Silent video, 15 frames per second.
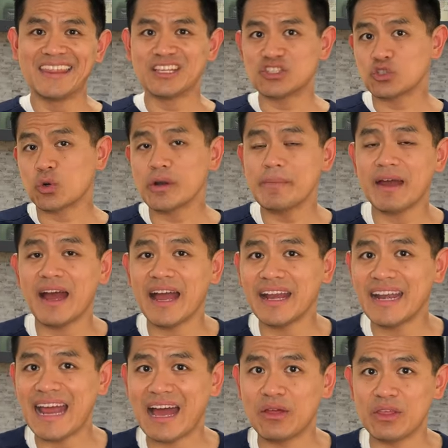The story behind
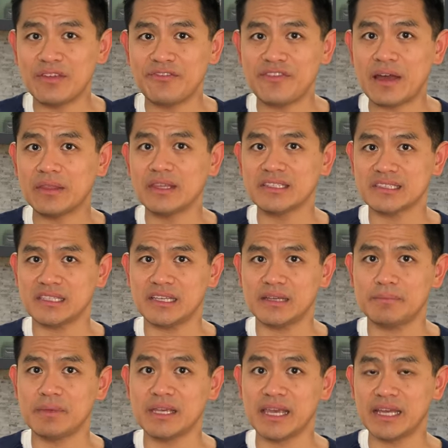how they found this link
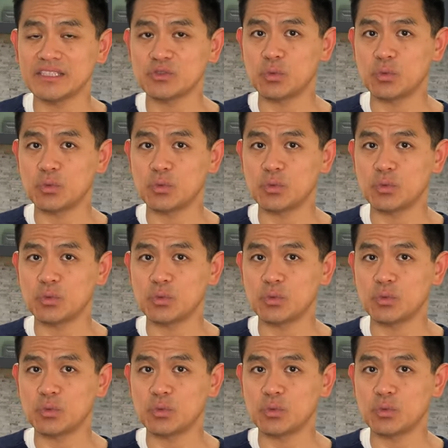begins